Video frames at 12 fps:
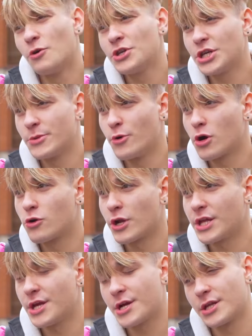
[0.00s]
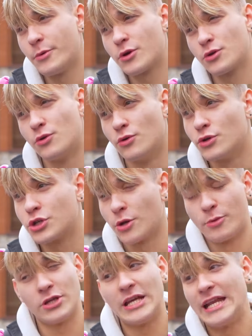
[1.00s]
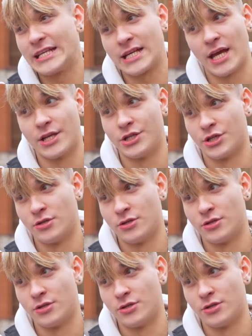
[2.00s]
Puzzle, do you want me to tell him to get away from Angie?